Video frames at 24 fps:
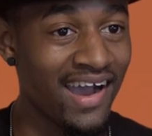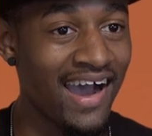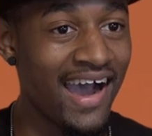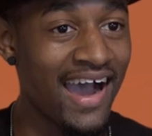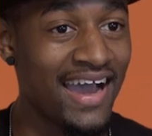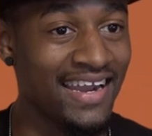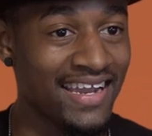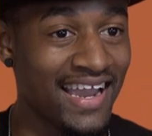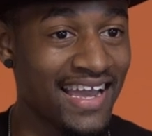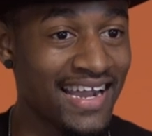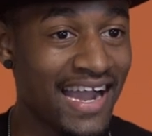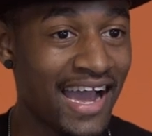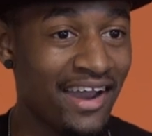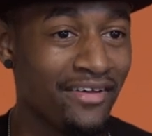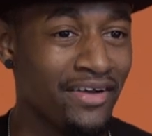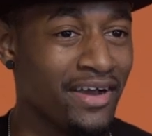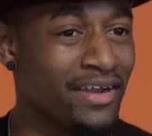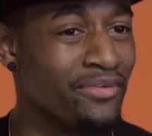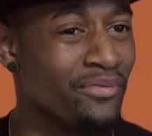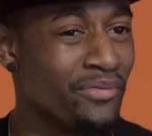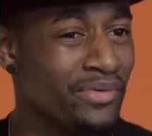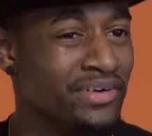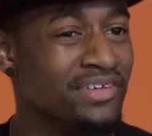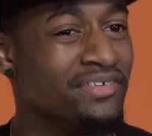God. Like
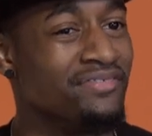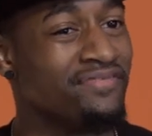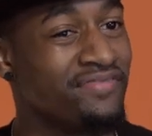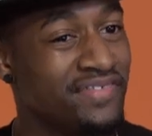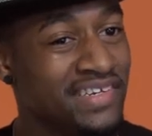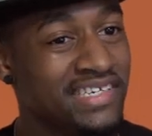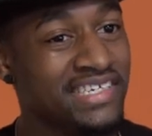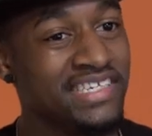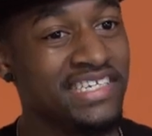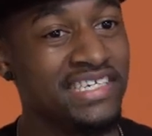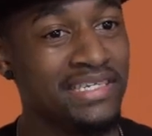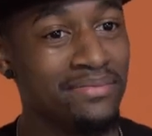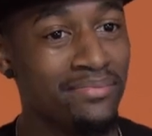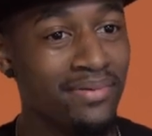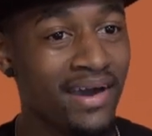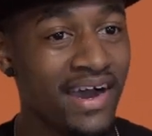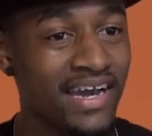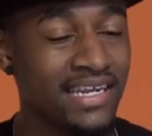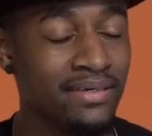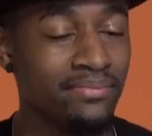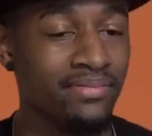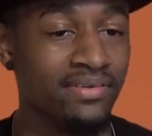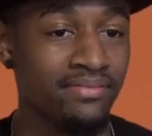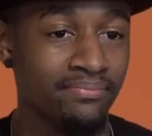I don't, want to offend
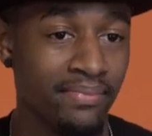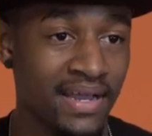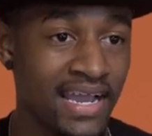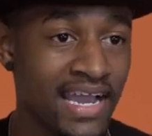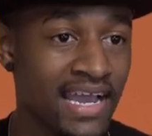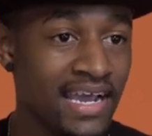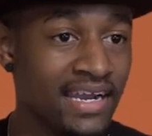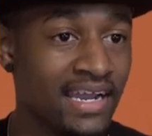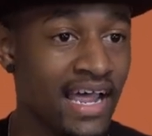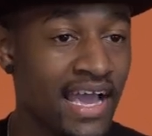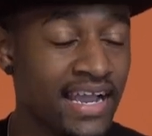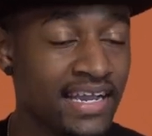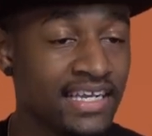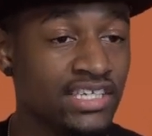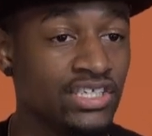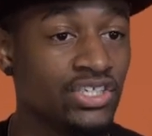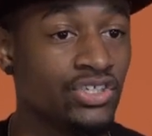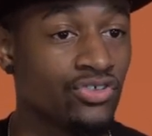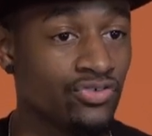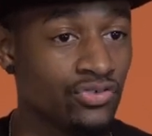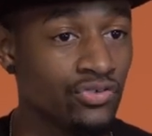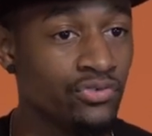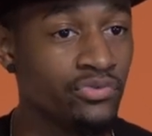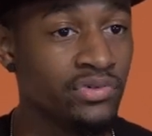anybody, but man, like
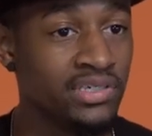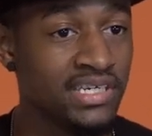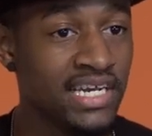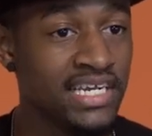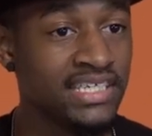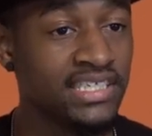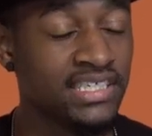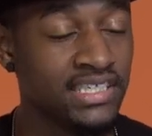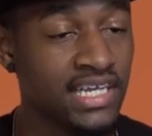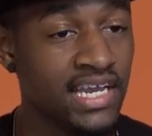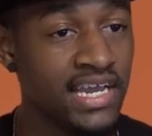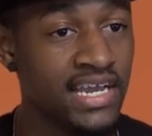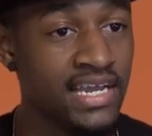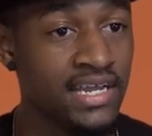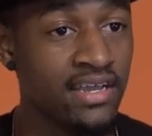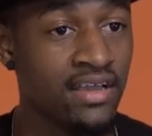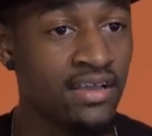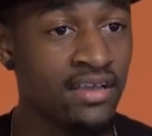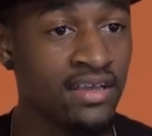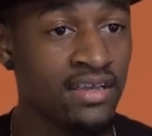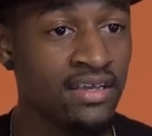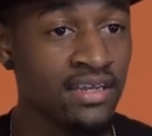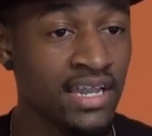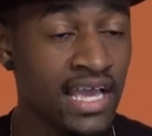it's true when they say
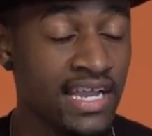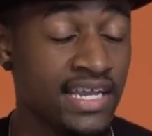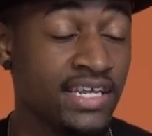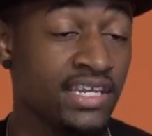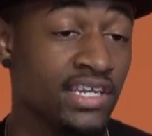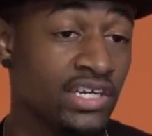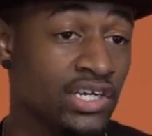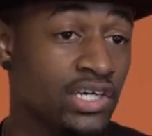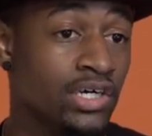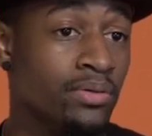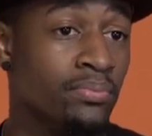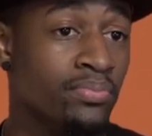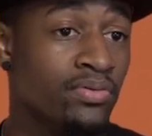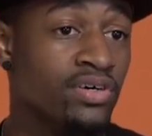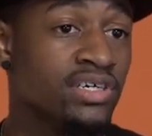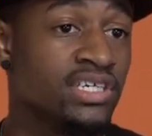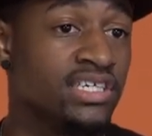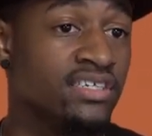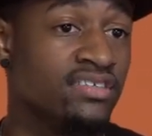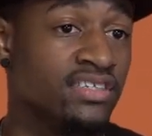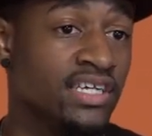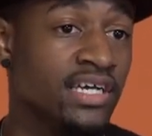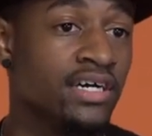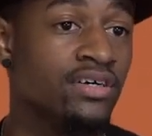like in the good
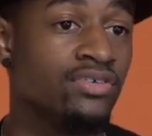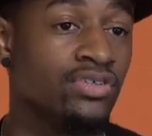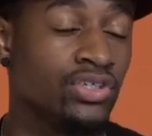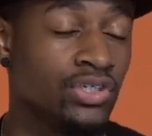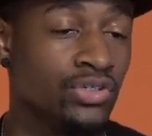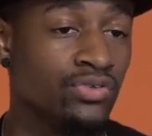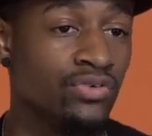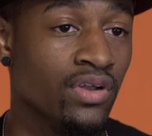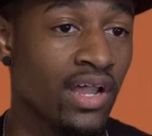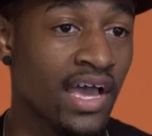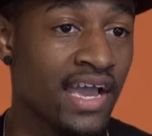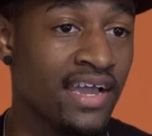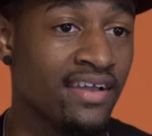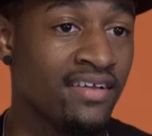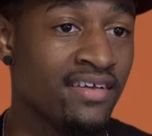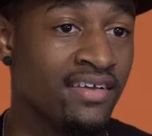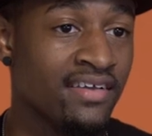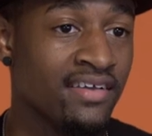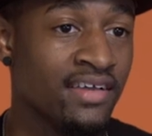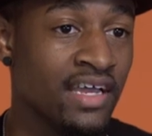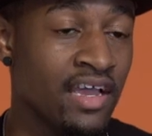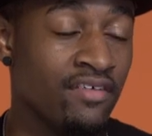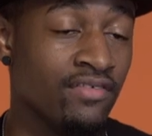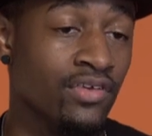book, it tells you like
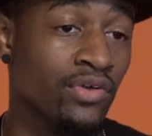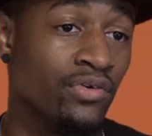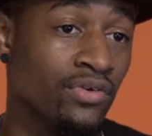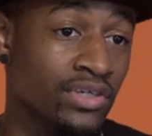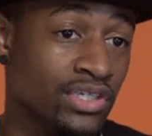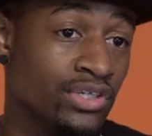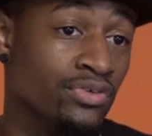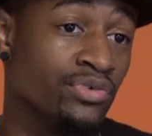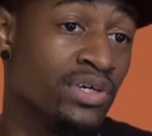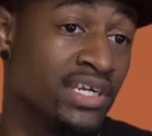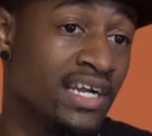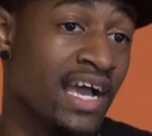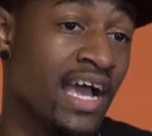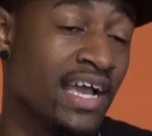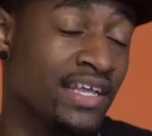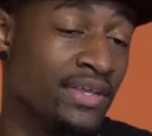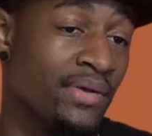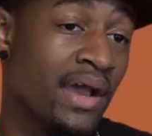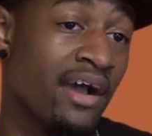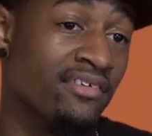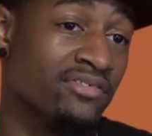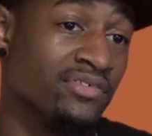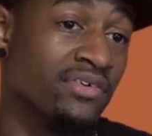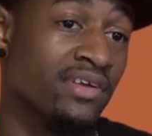if you you can
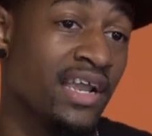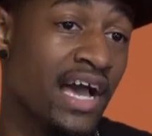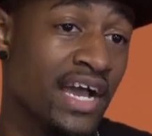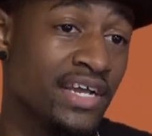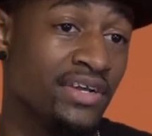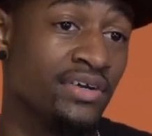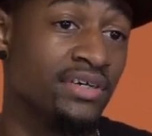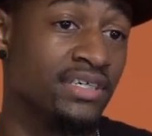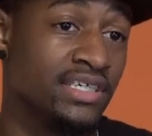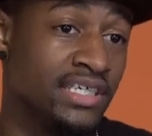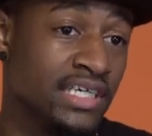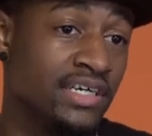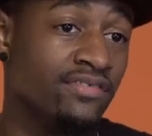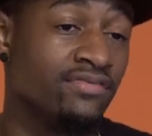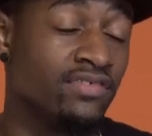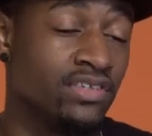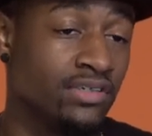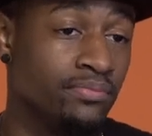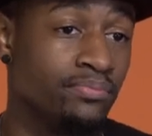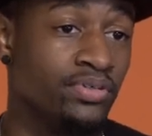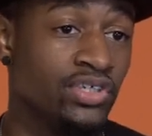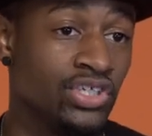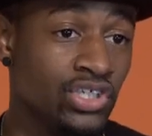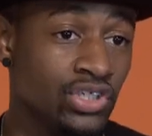you have to allow your gift
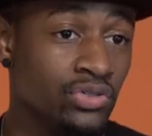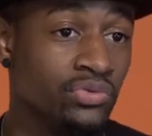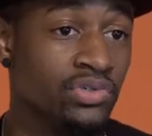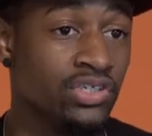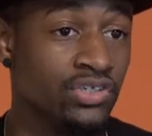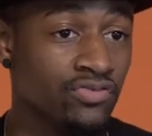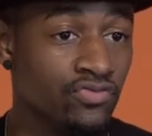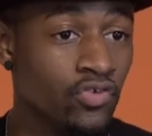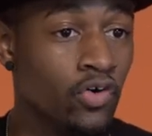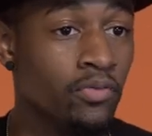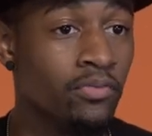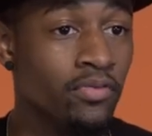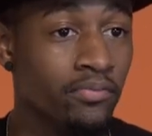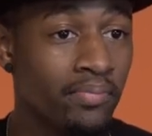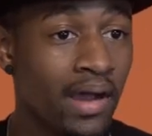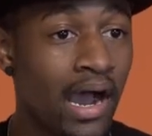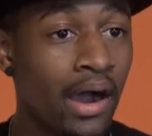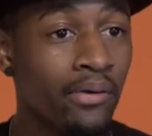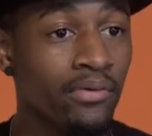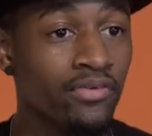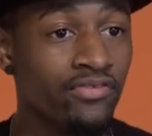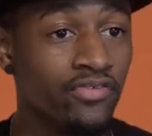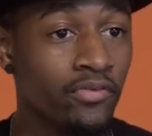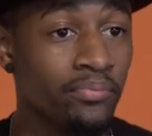to put you in the room of
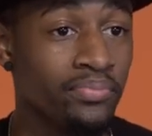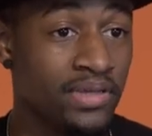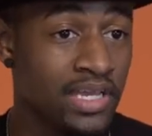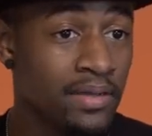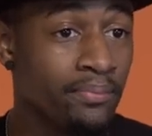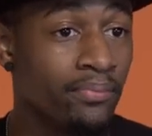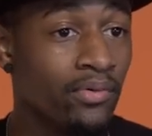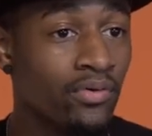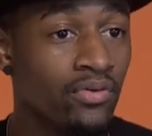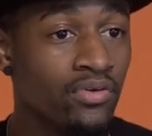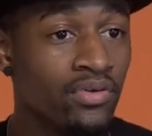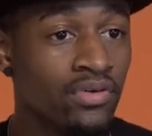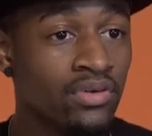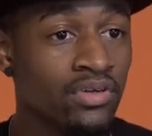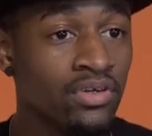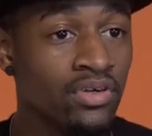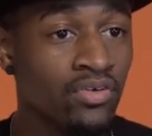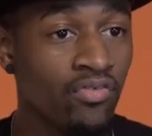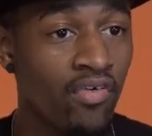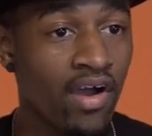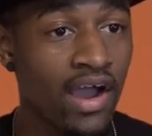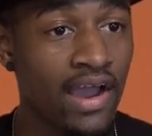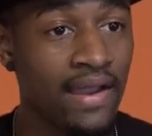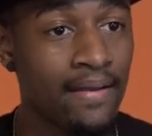powerful people,
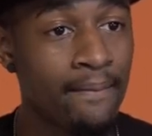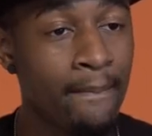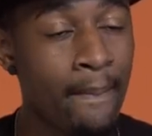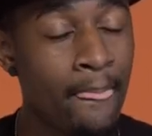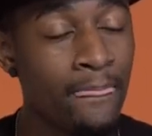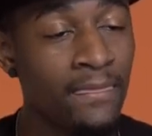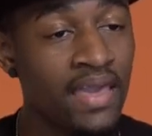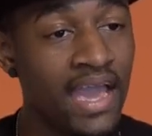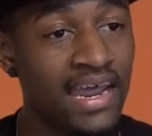right?